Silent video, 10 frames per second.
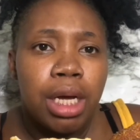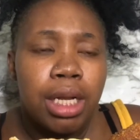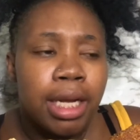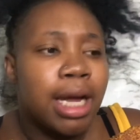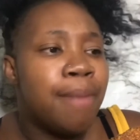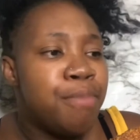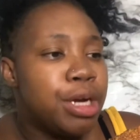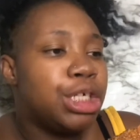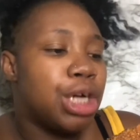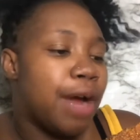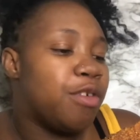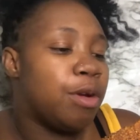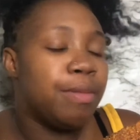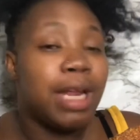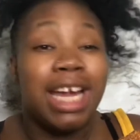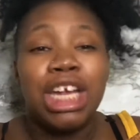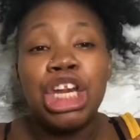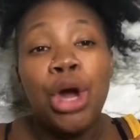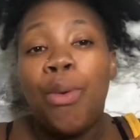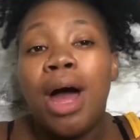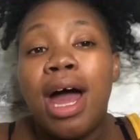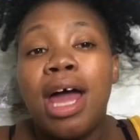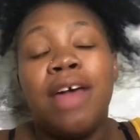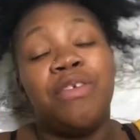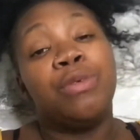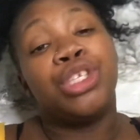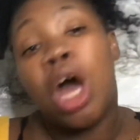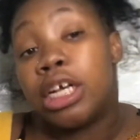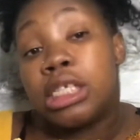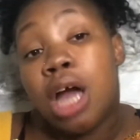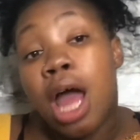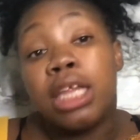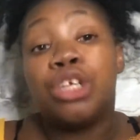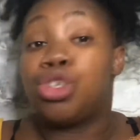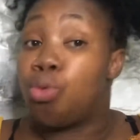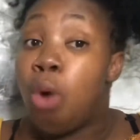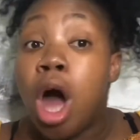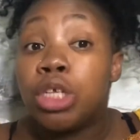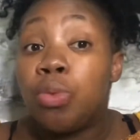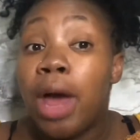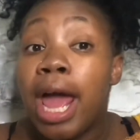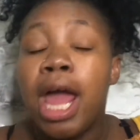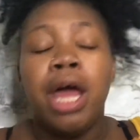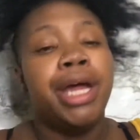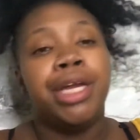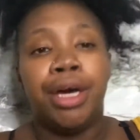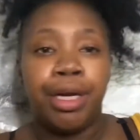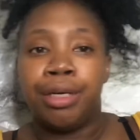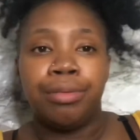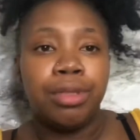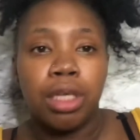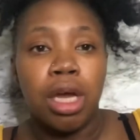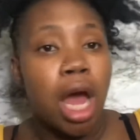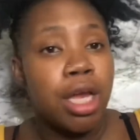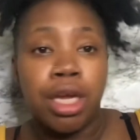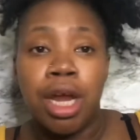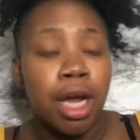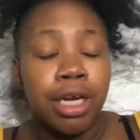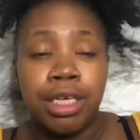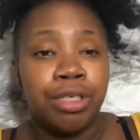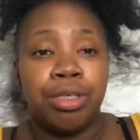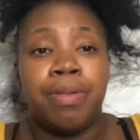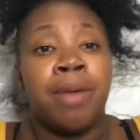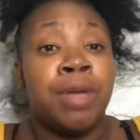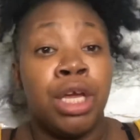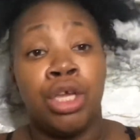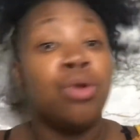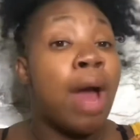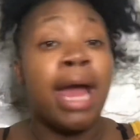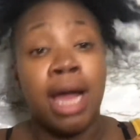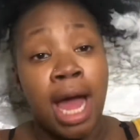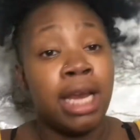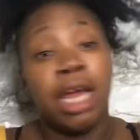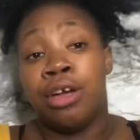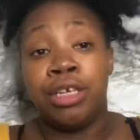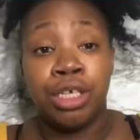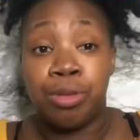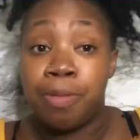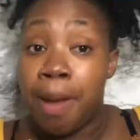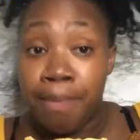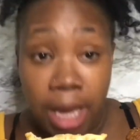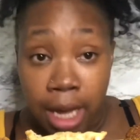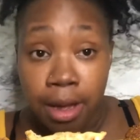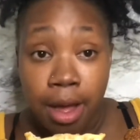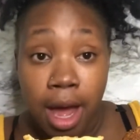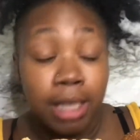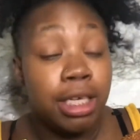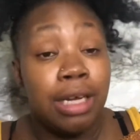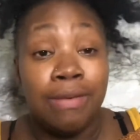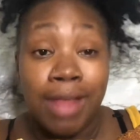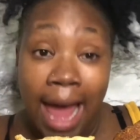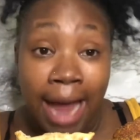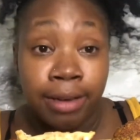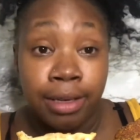Like, I'm pretty sure everyone would be like, you know what? If he was talking to Kylie, he should have walked away. No, no. You're not going to disrespect me. You and Kylie ain't going to disrespect me. I'll tell you that.